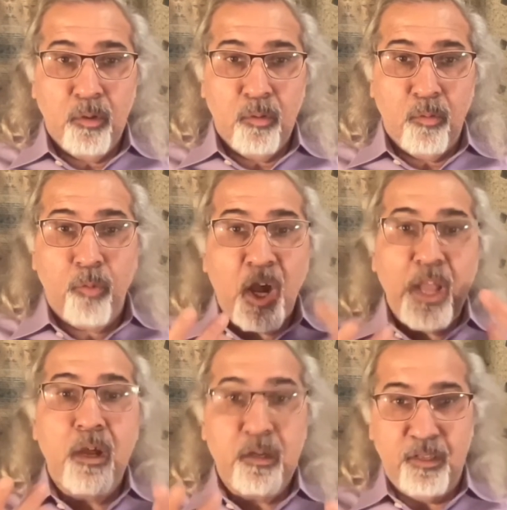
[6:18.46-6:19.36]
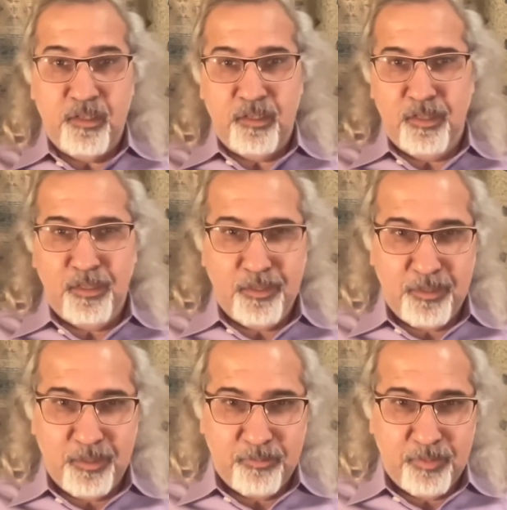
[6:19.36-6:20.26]
why are they reading it
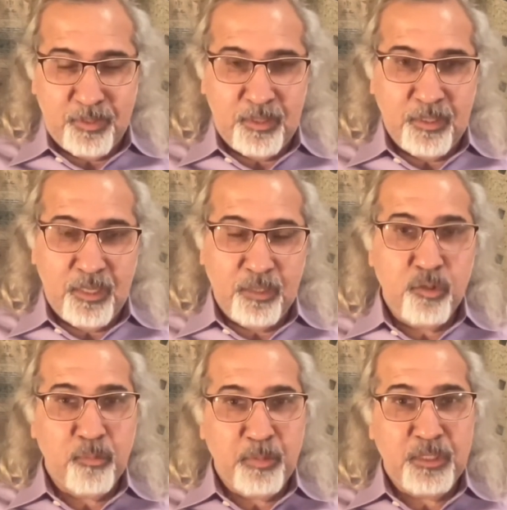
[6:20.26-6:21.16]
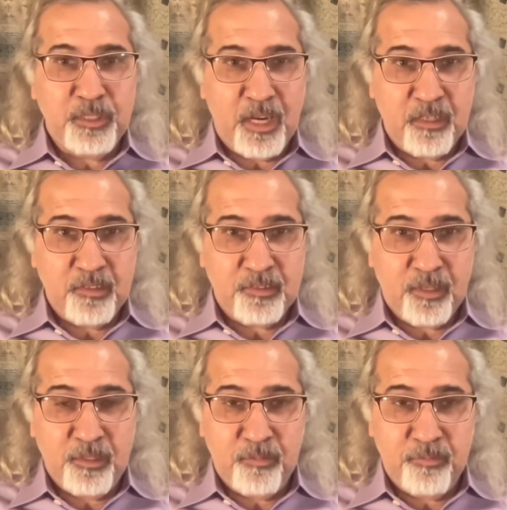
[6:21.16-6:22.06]
differently? And to me, that is
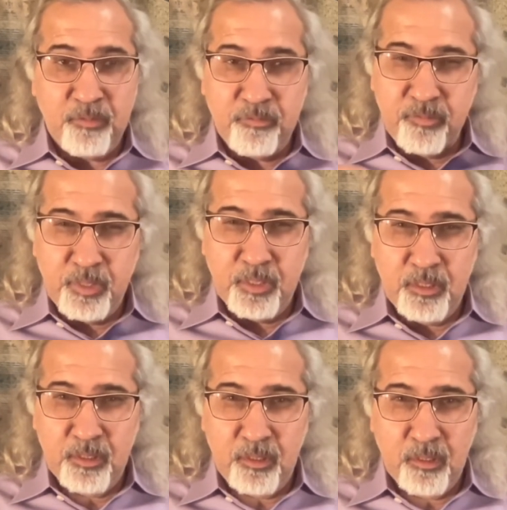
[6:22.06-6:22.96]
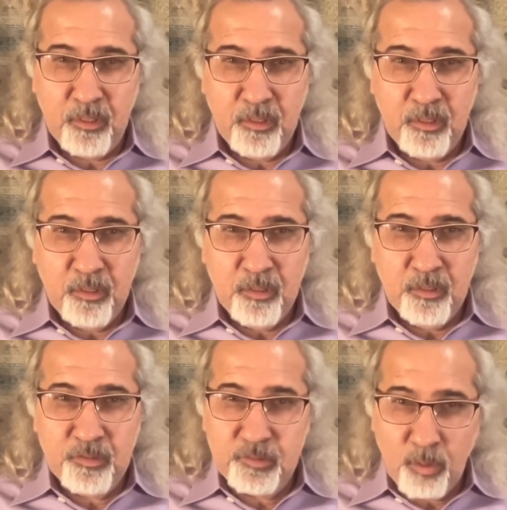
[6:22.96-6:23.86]
kind of a fair
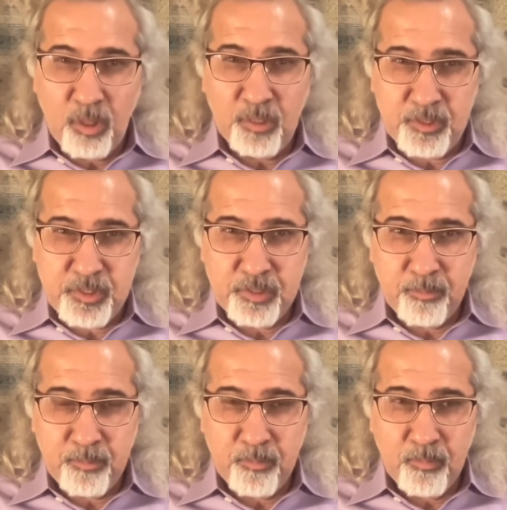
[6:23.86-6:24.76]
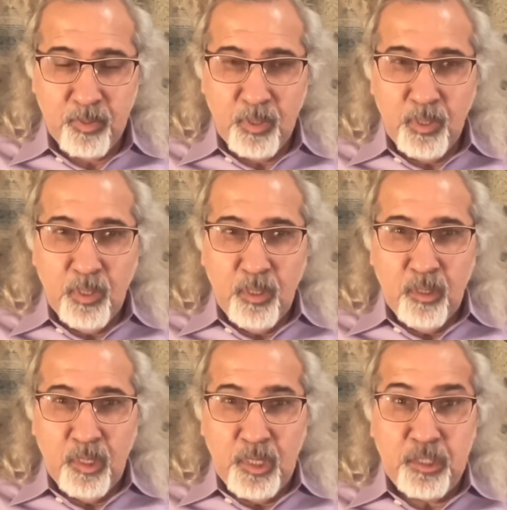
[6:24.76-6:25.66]
scholarship.
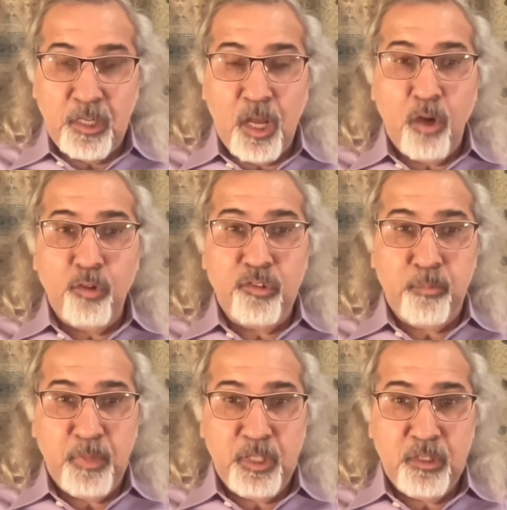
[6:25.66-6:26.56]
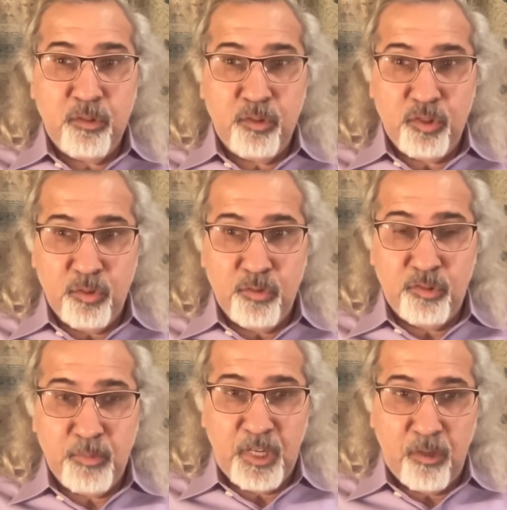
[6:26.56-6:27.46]
It allows me to use
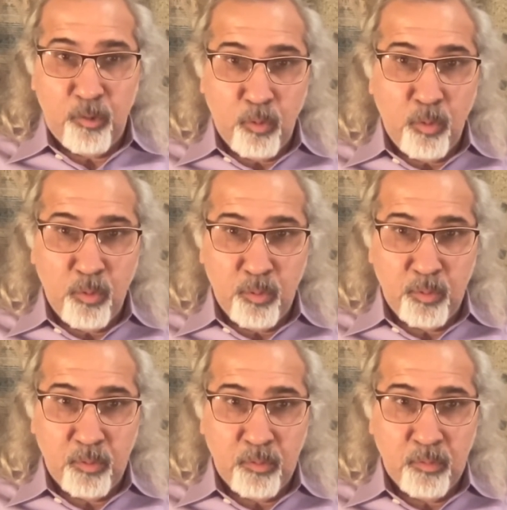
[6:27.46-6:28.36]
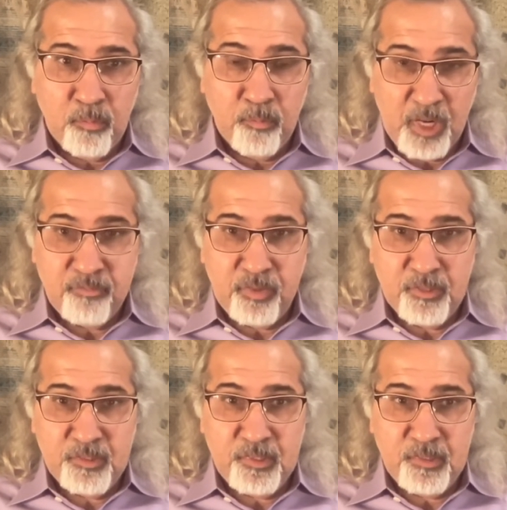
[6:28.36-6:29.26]
my own
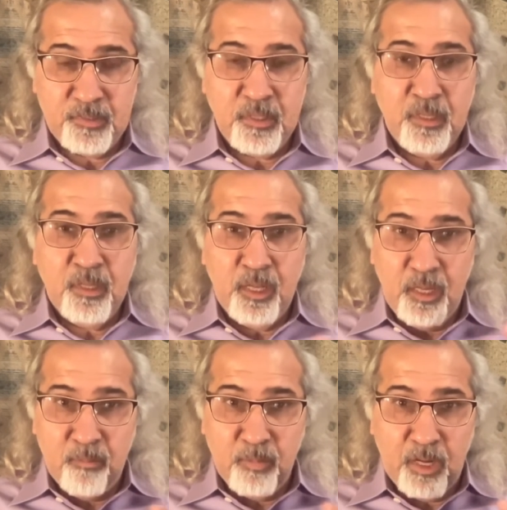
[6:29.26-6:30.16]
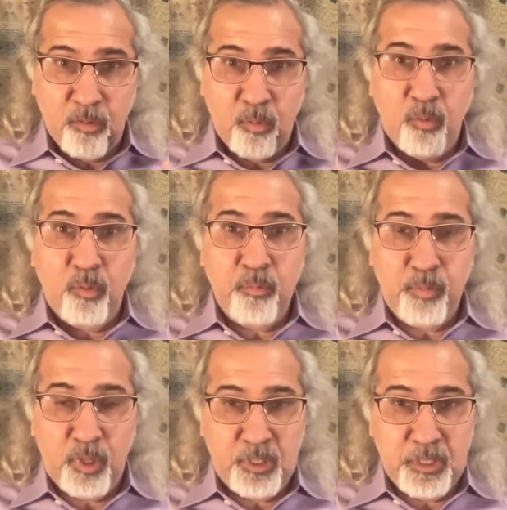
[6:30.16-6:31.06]
preferences and my own
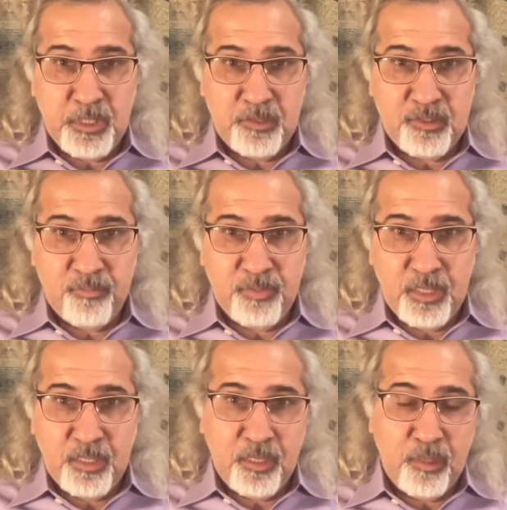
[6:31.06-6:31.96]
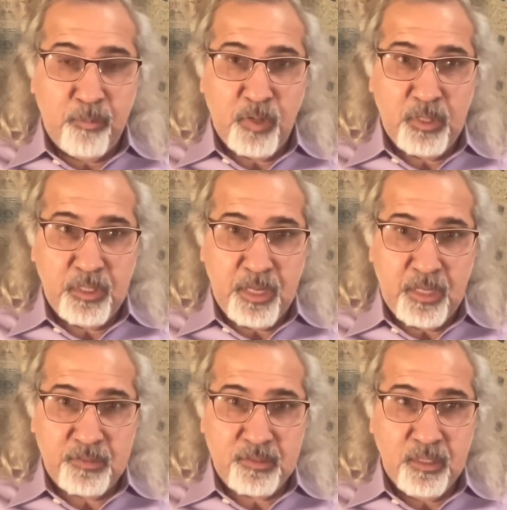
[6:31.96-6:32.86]
politics of thinking about a
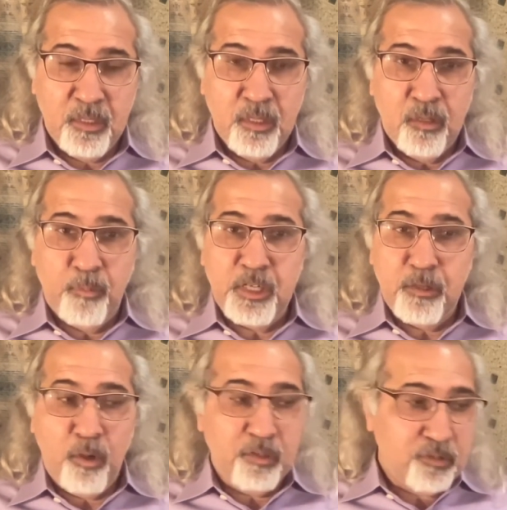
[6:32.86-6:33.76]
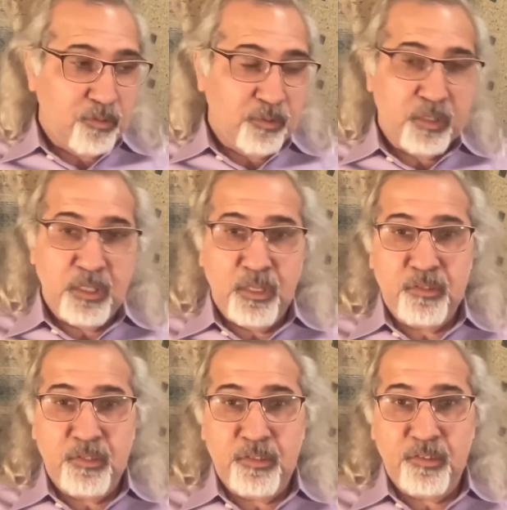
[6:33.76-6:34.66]
text but it also
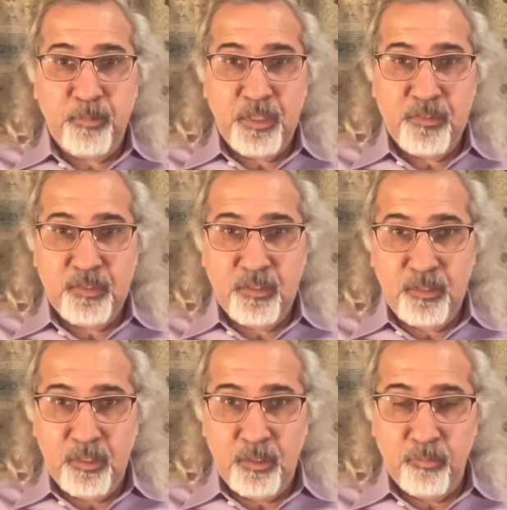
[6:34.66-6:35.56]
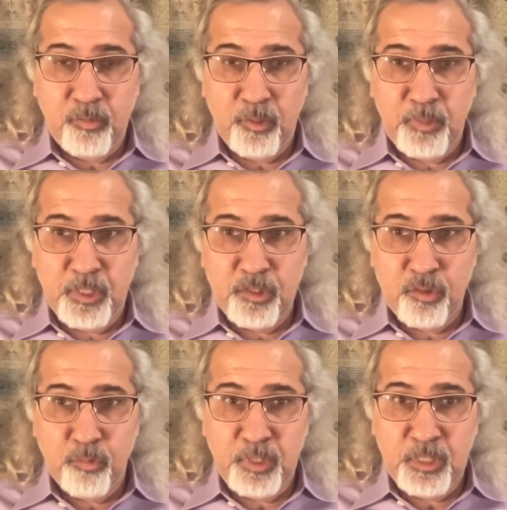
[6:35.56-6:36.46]
creates a space in there for me
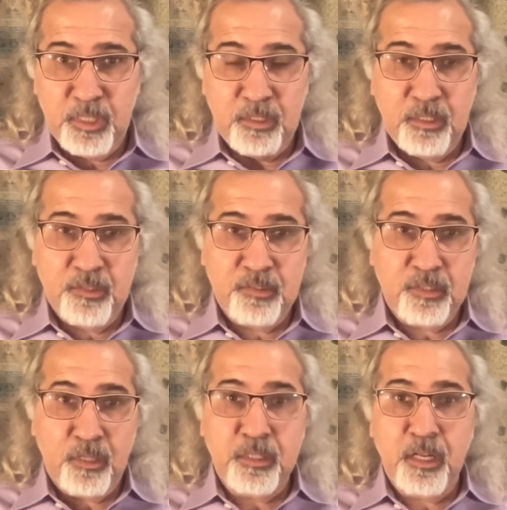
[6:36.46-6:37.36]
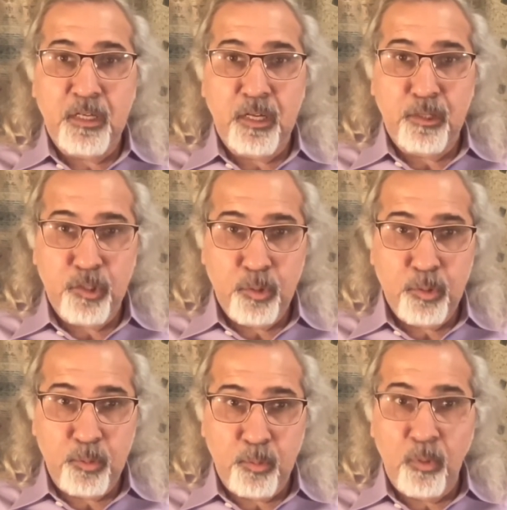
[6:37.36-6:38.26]
to be at least attendant
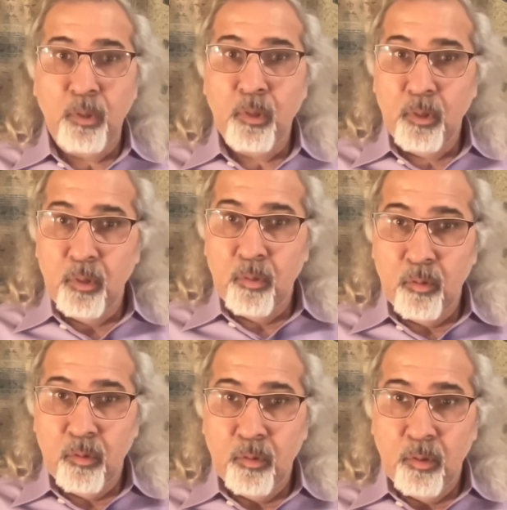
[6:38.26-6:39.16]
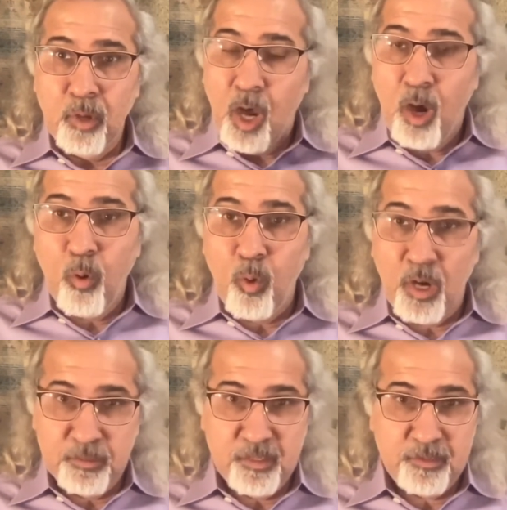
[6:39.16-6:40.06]
to how
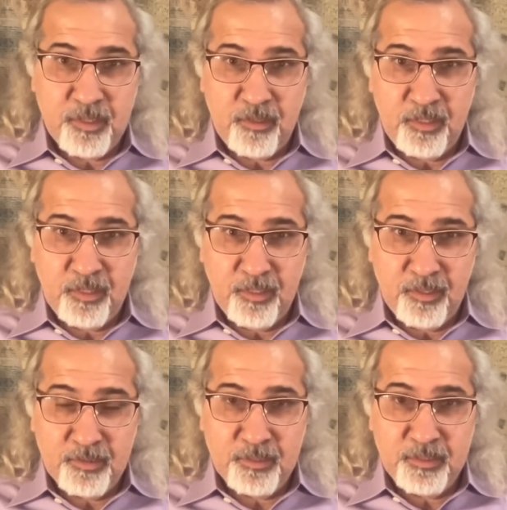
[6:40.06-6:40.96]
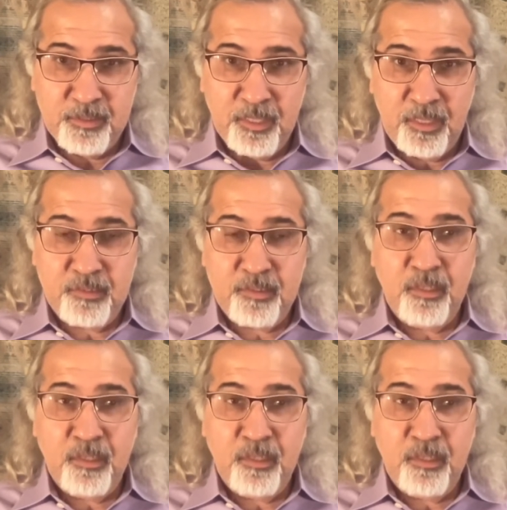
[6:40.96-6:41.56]
others are reading a certain text